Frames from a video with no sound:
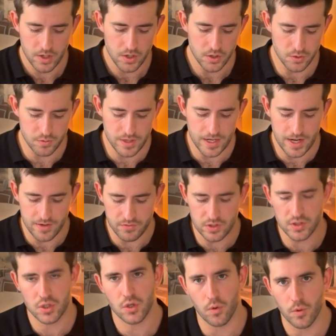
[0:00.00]
you then have the
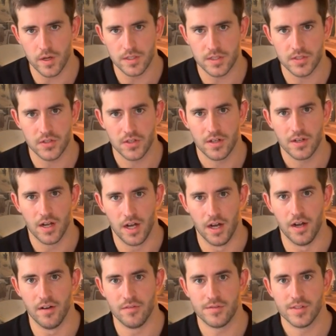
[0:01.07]
choice
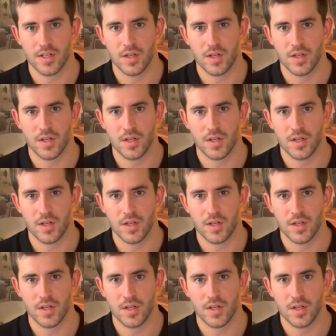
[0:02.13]
of